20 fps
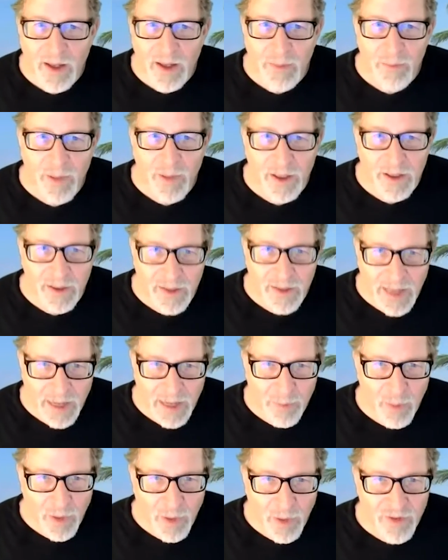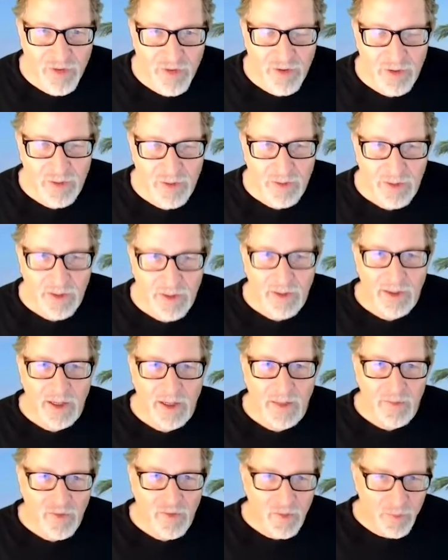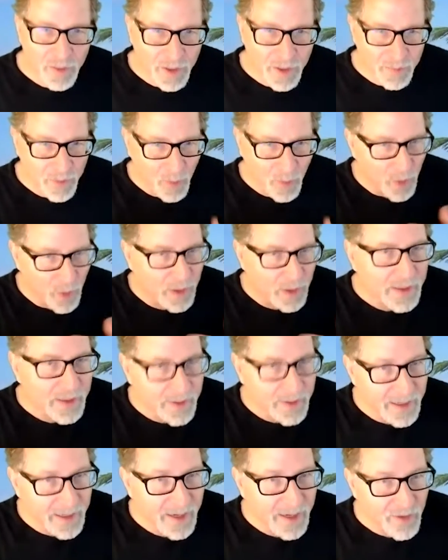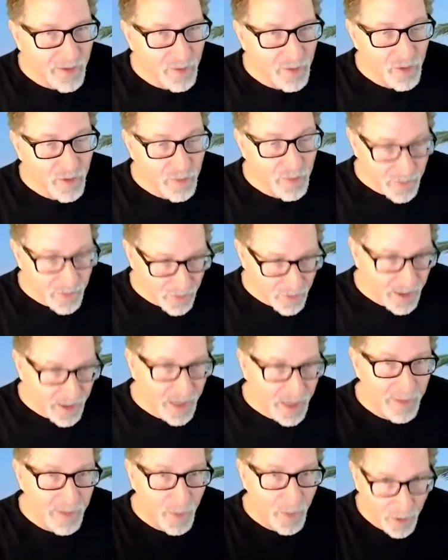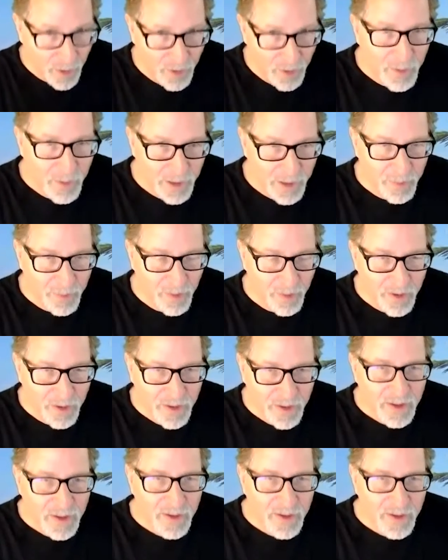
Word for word: but collaboration comes from people working together, which means you got to be with people.